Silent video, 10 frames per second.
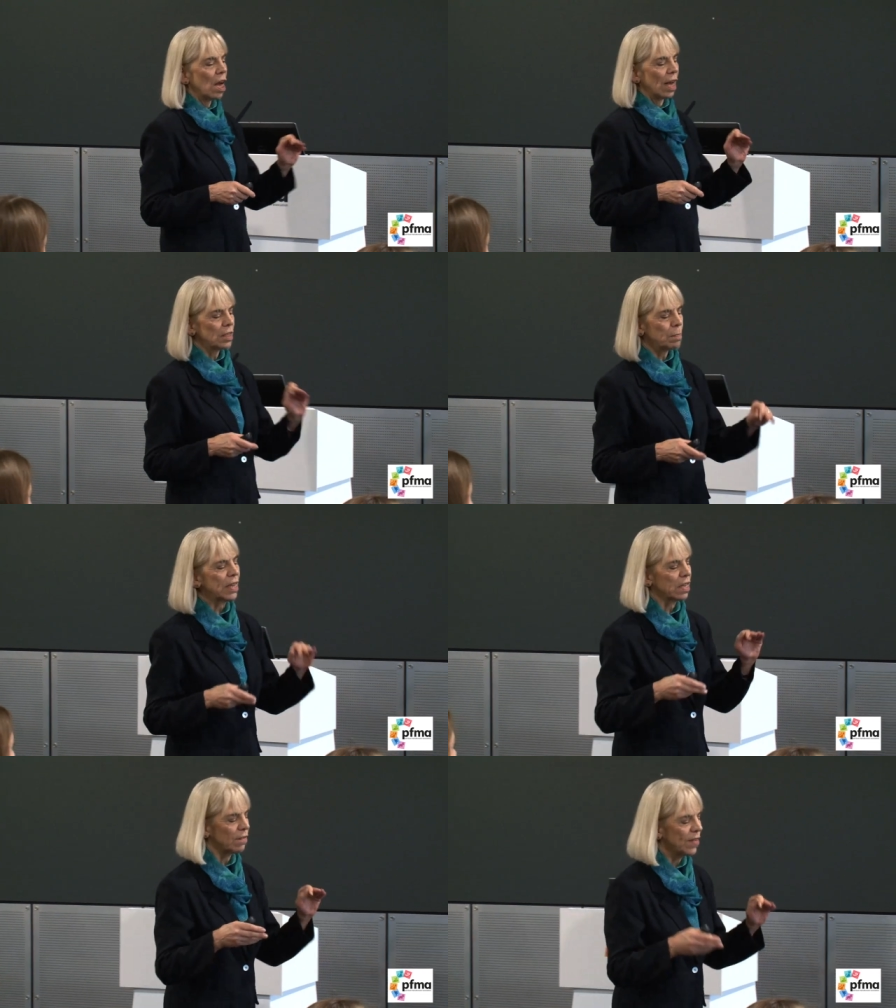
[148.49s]
a
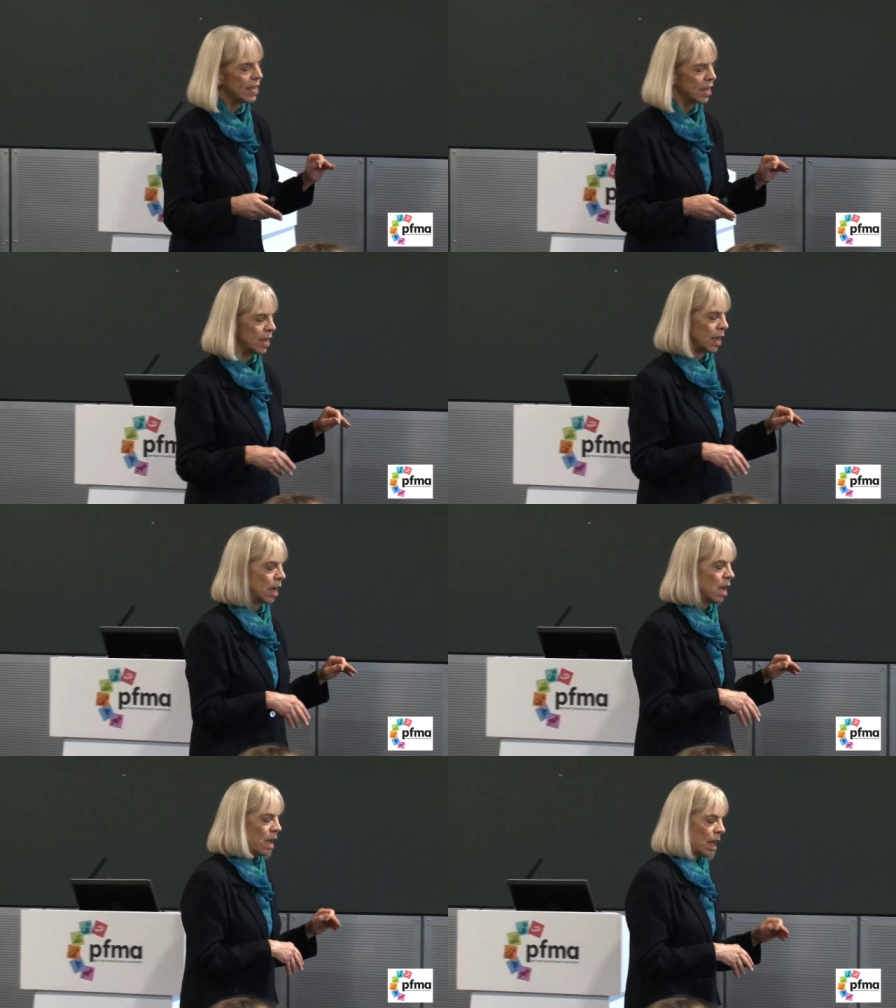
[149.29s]

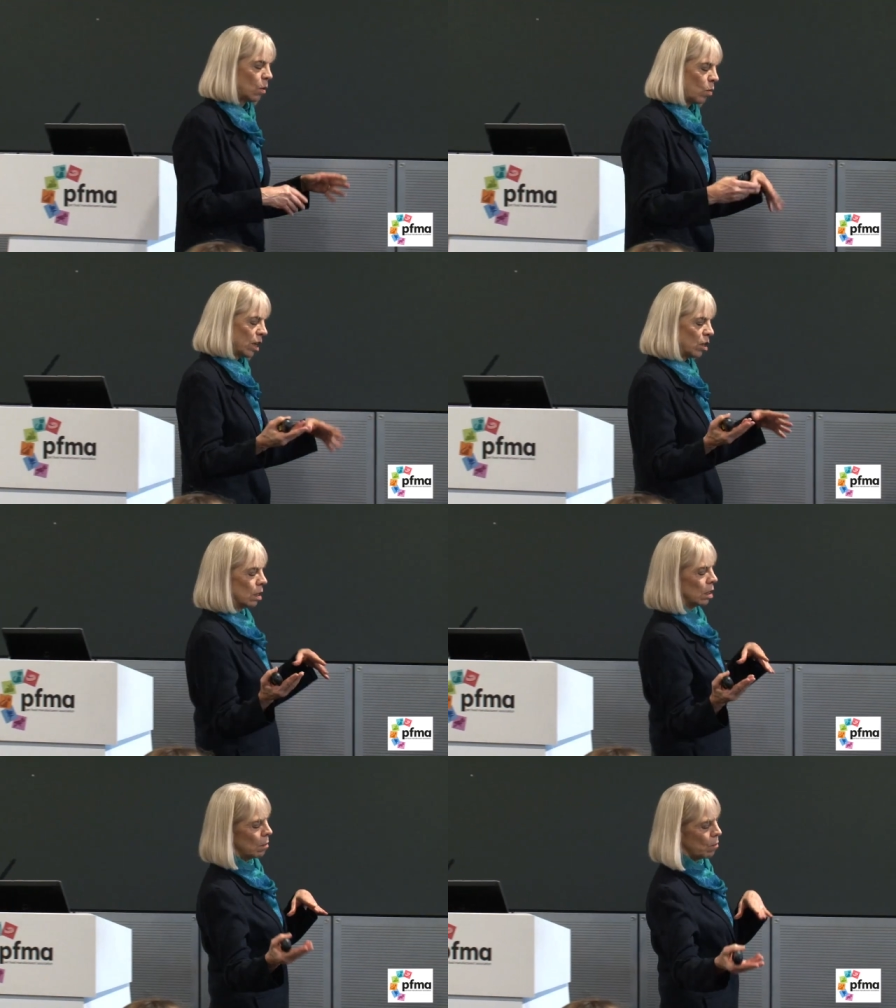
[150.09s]
specificity. It will